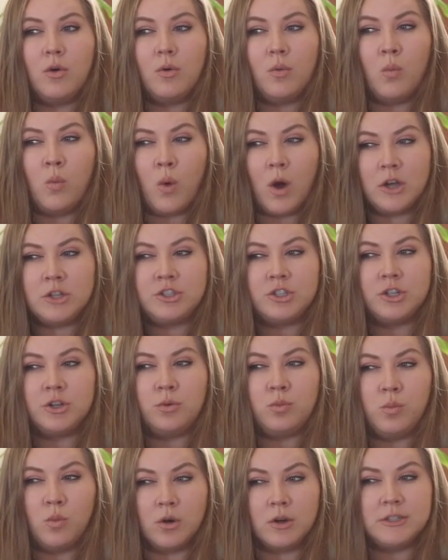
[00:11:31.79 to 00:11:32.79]

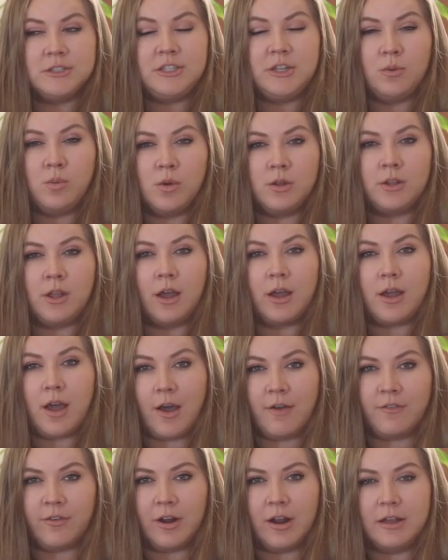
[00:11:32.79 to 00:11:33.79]
washer warranty will not
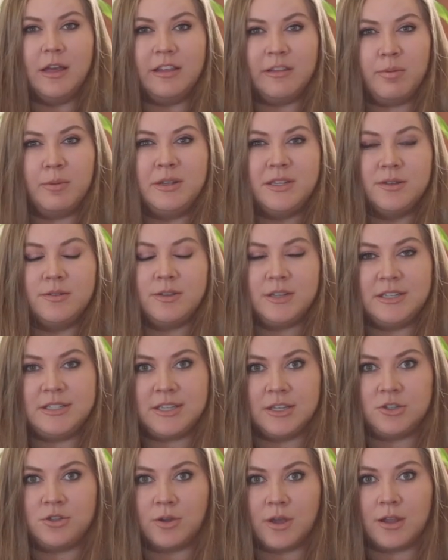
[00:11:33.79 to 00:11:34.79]
cover it. It specifically
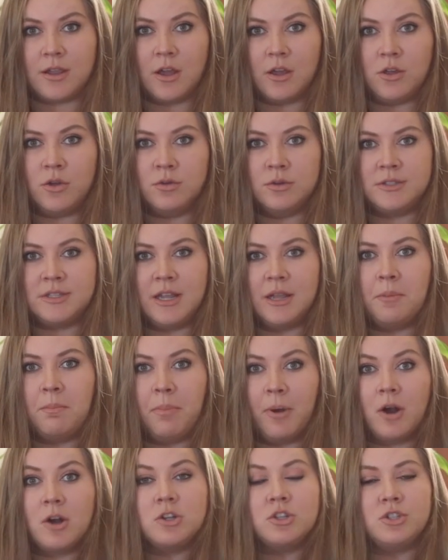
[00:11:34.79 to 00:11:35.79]
says you cannot use
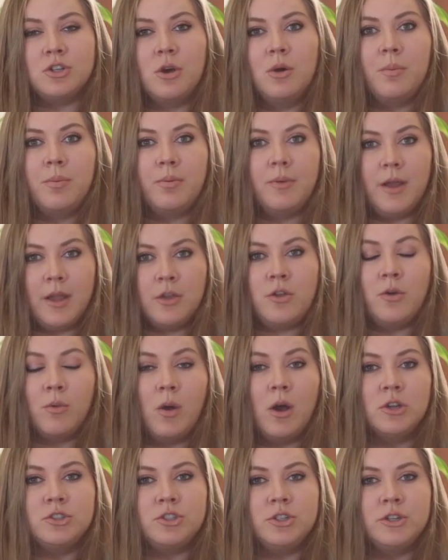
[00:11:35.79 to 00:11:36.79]
like bar soap in your
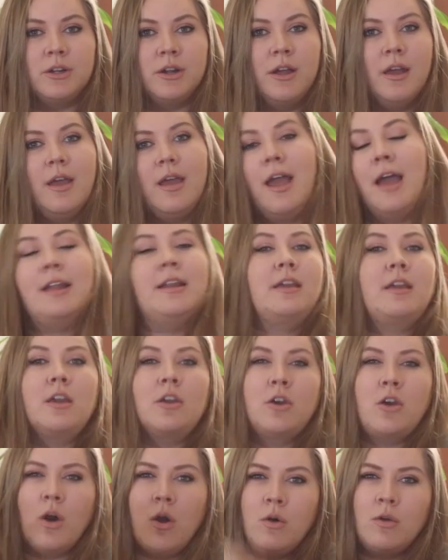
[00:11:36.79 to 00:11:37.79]
washer, and it
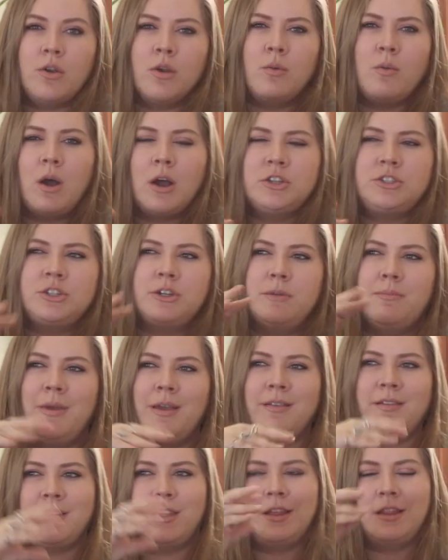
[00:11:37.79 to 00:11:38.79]
can coat your washer and
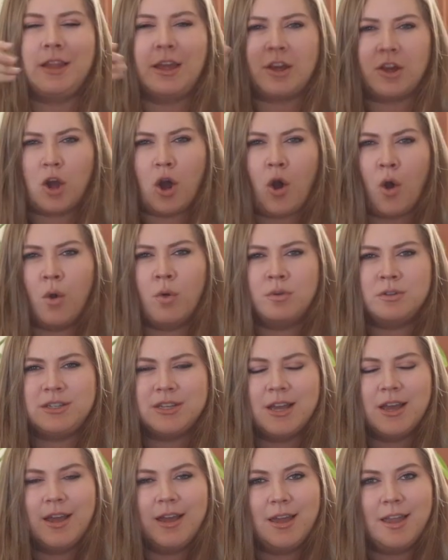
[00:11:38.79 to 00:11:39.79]
basically like
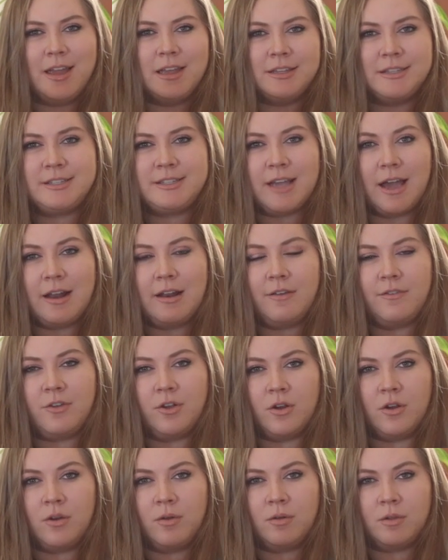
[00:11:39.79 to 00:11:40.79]
coat inside of
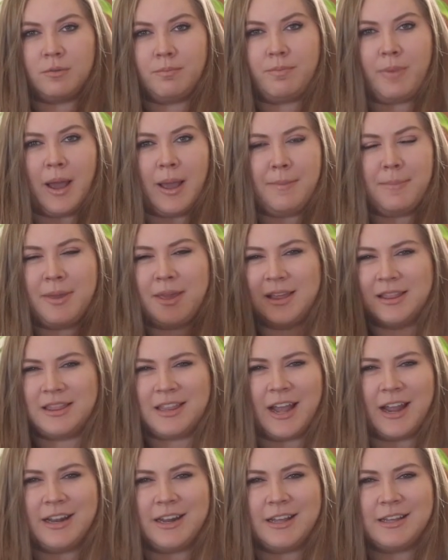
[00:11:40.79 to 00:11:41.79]
your piping and
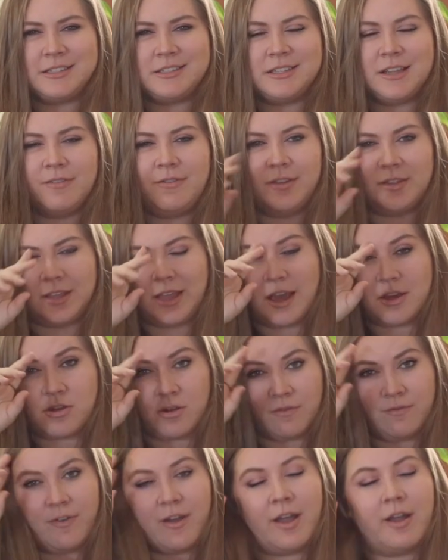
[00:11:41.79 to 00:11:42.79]
lining and stuff and catch
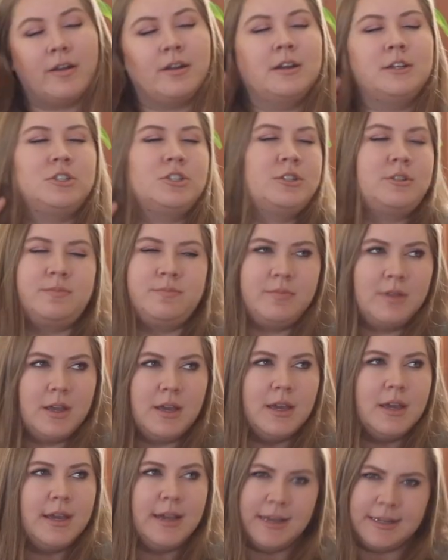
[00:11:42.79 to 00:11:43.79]
on fire, and it's just,
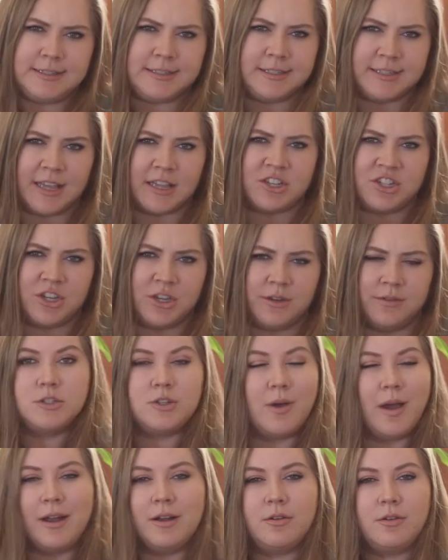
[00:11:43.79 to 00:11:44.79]
it's sketchy.
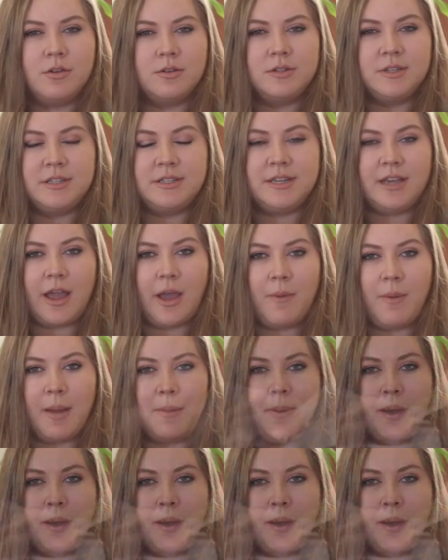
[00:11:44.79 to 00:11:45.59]
So I don't use a D I Y